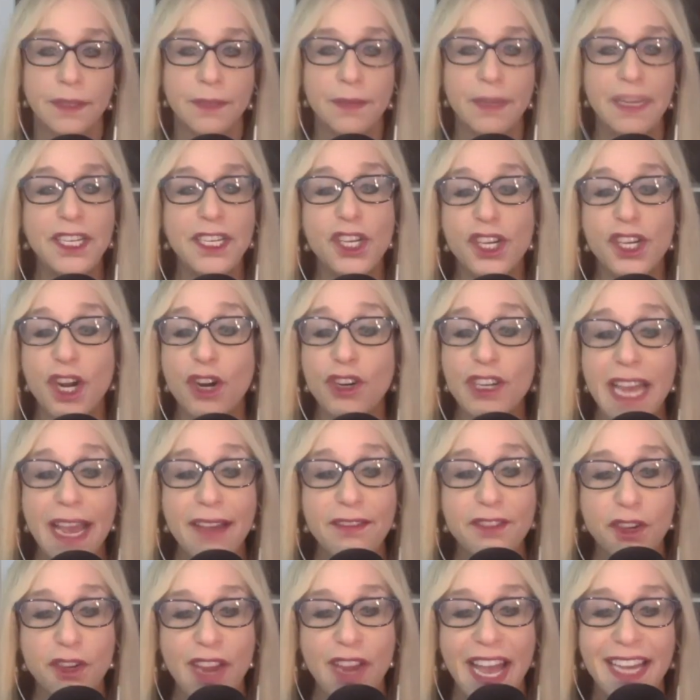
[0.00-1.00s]
You don't
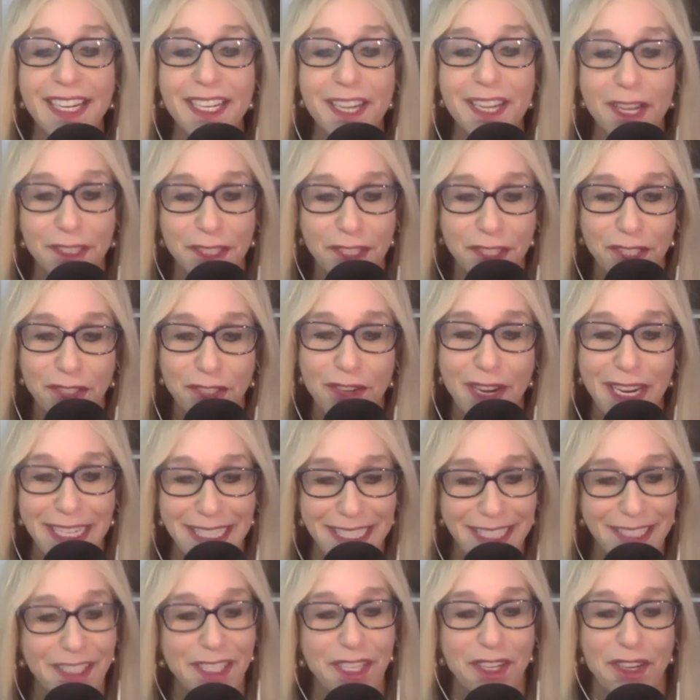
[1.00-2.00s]
have your head on straight
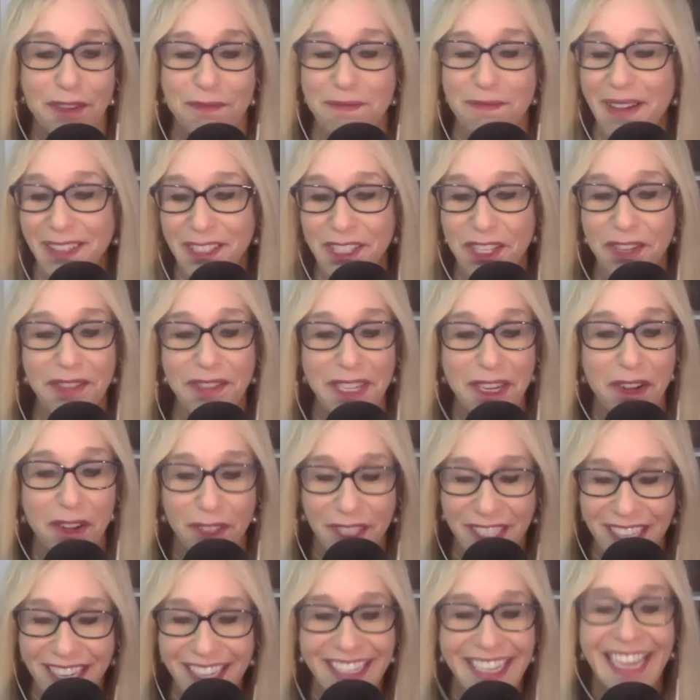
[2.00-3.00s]
till you're much of an
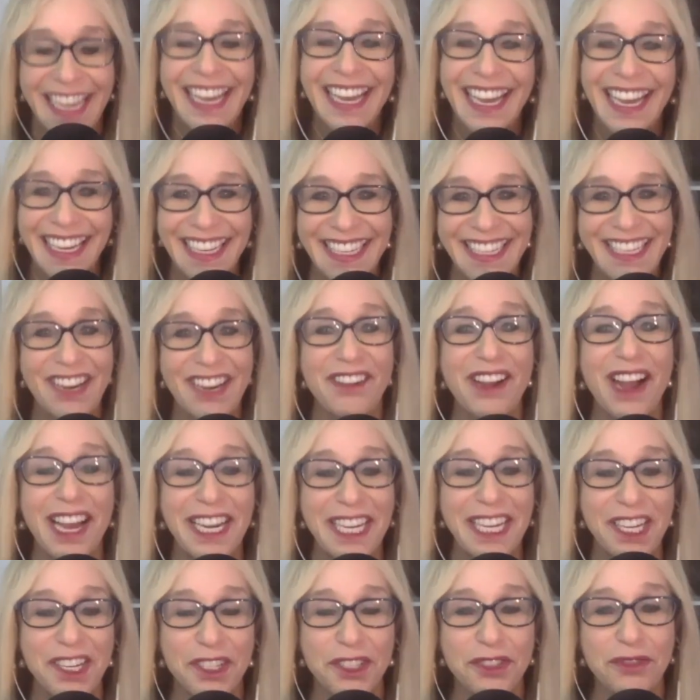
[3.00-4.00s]
old, you're
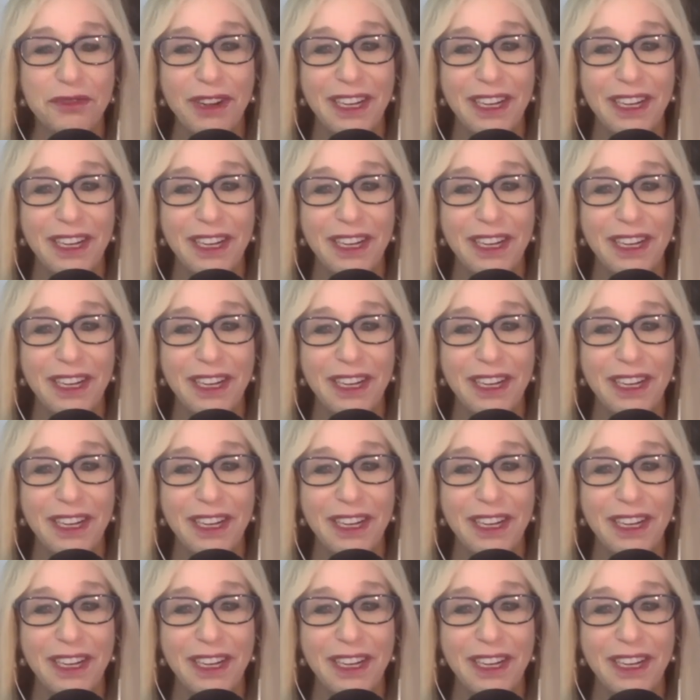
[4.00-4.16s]
out of your